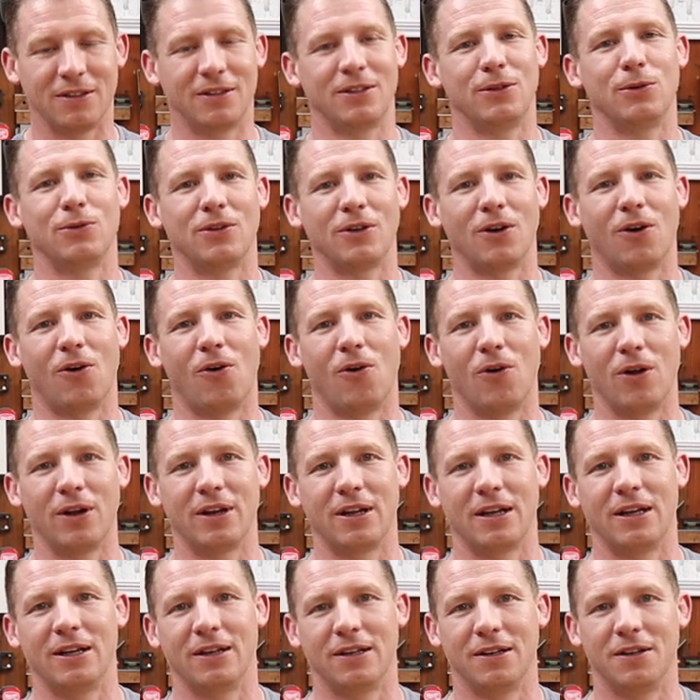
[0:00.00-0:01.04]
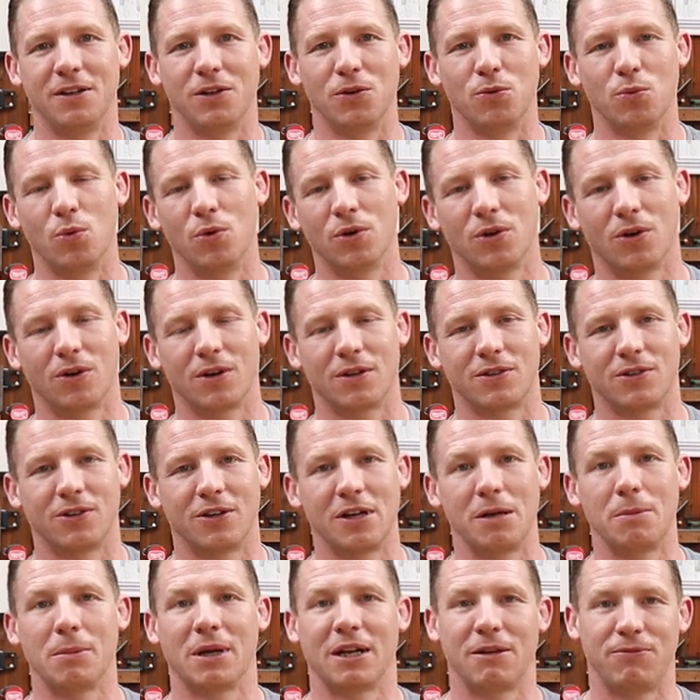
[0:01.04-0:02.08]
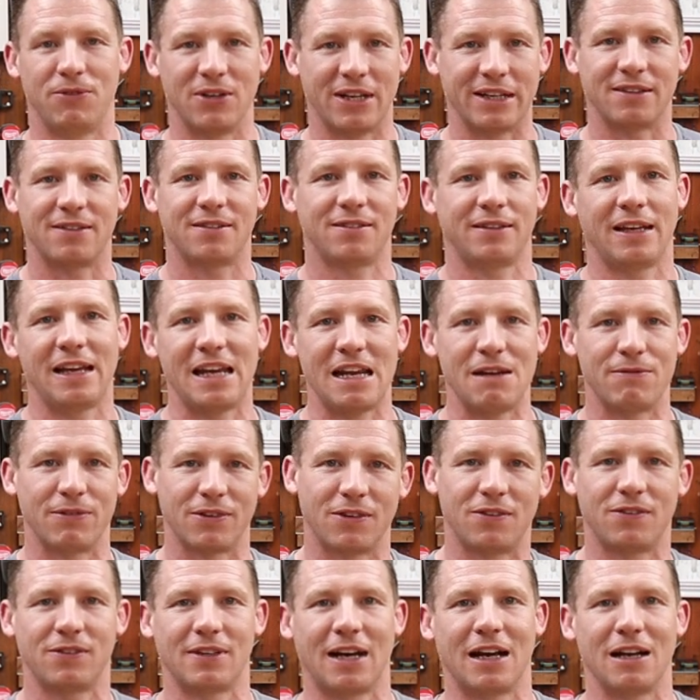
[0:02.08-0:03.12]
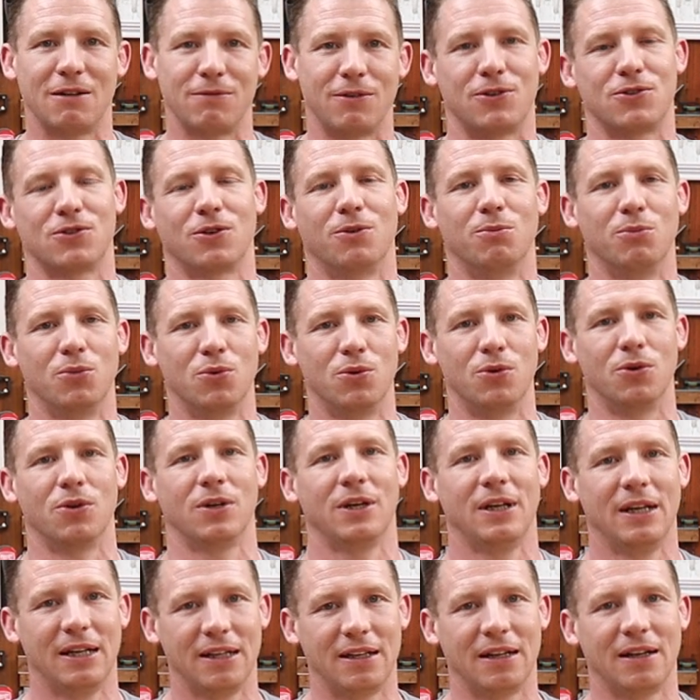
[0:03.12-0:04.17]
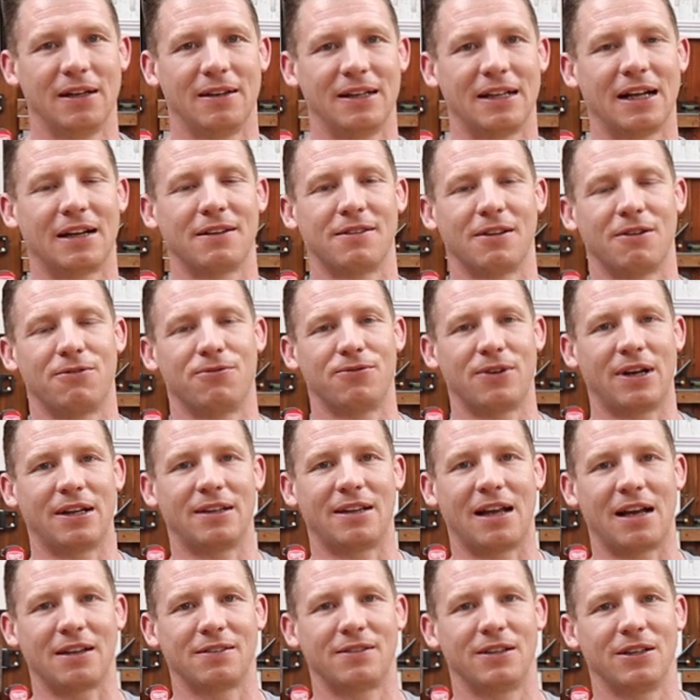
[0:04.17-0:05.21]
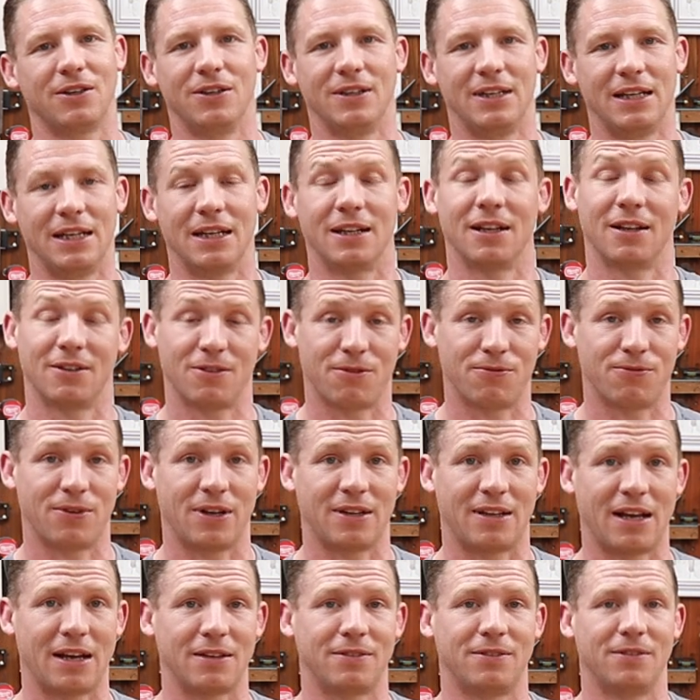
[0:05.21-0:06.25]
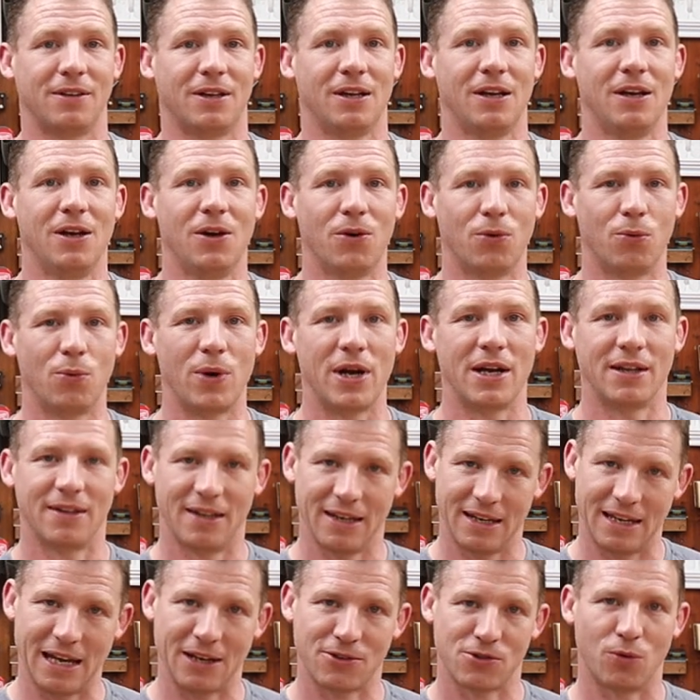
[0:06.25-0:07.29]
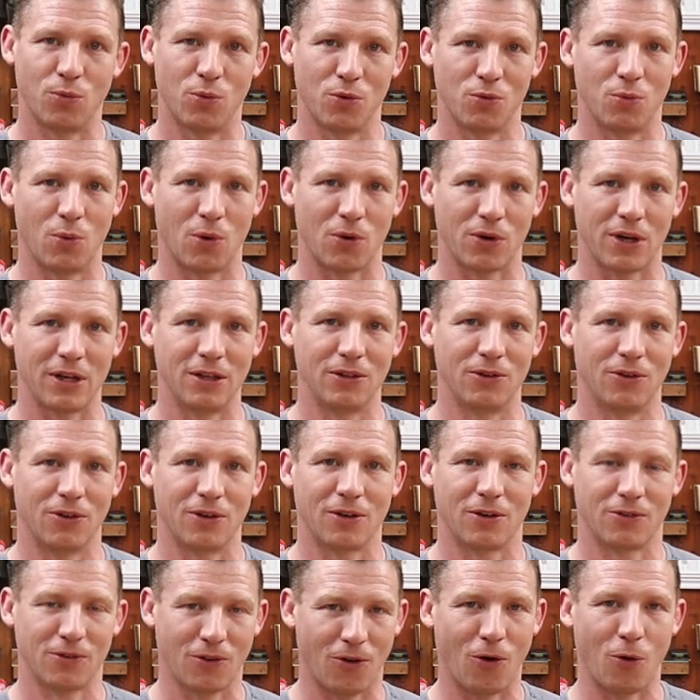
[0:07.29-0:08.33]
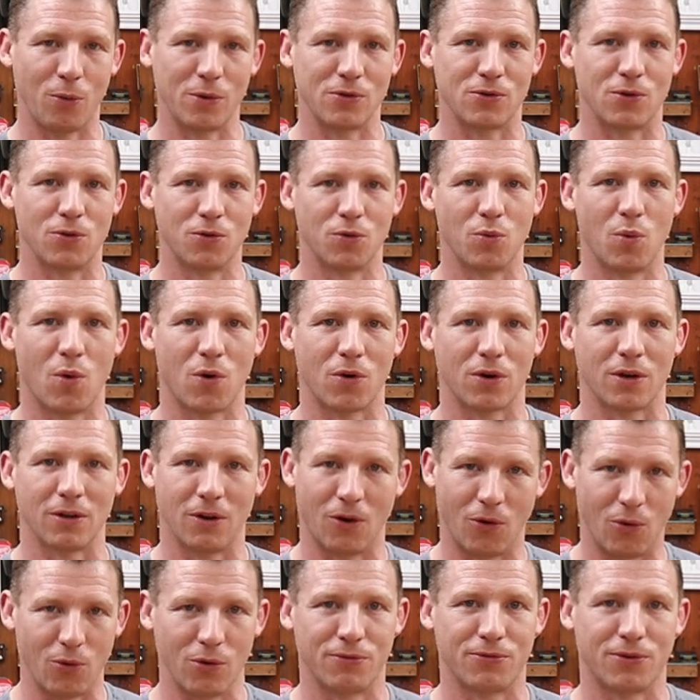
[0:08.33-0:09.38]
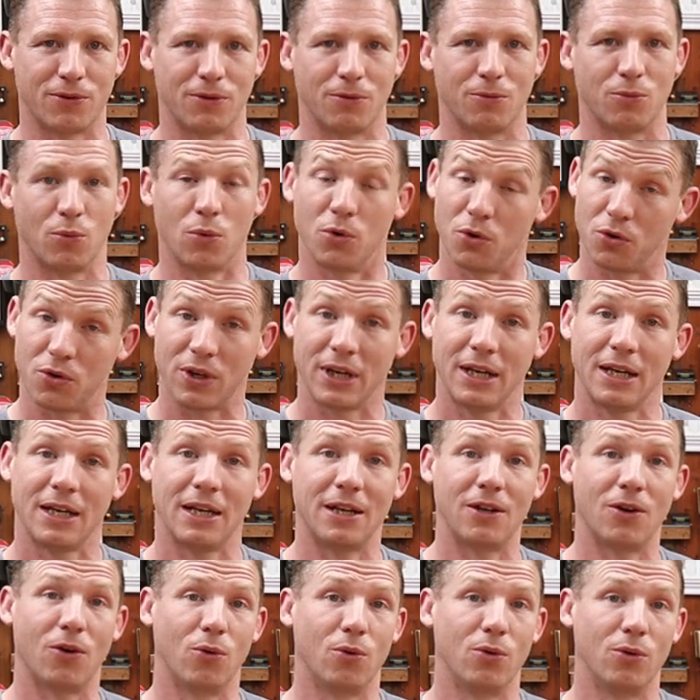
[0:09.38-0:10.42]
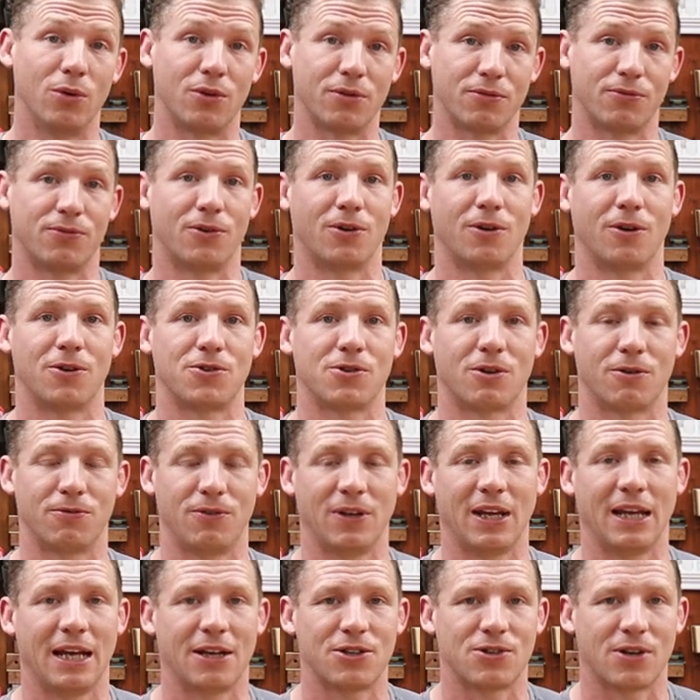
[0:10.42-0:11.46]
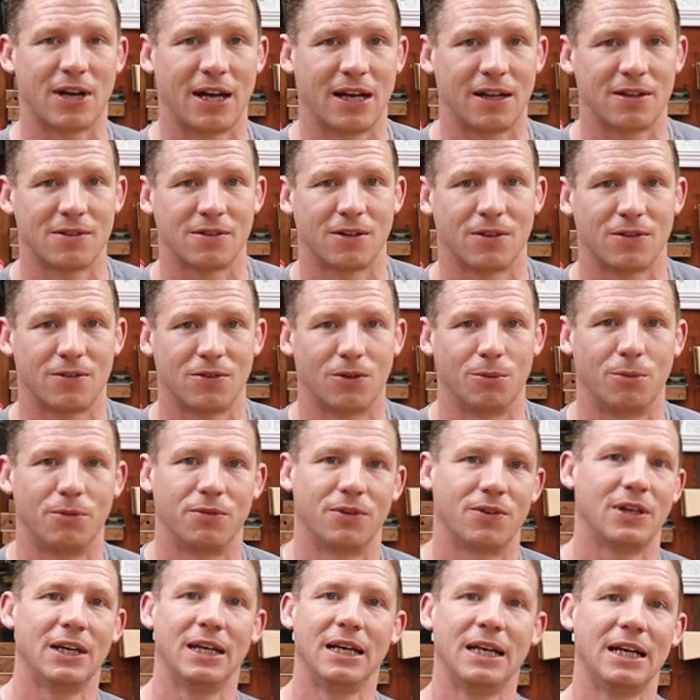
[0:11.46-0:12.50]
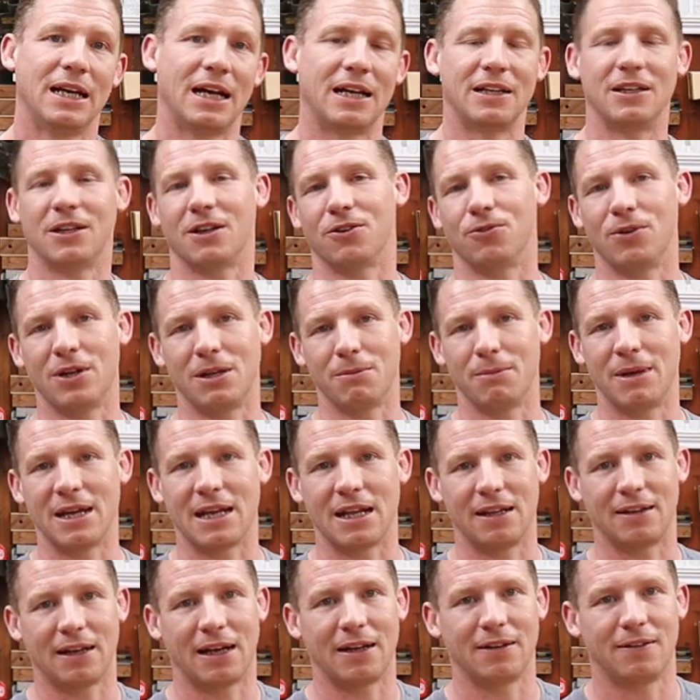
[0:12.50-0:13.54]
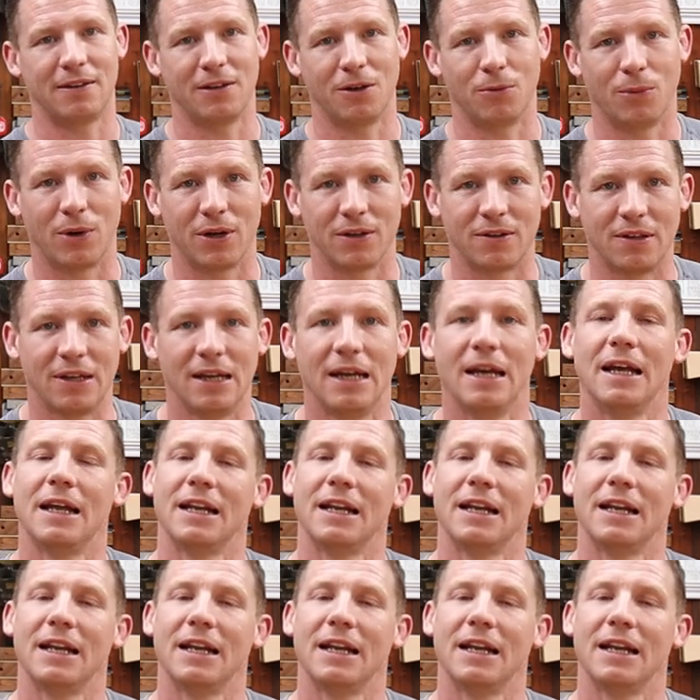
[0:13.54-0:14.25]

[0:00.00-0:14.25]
using all the new wood all the time, and if you can save and salvage some wood, then I think that's a fantastic idea, and it's a fantastic way to get your woodworking done. There's always good work in old wood in old furniture if you can get your hands on some of it, and you can really make it into anything you want.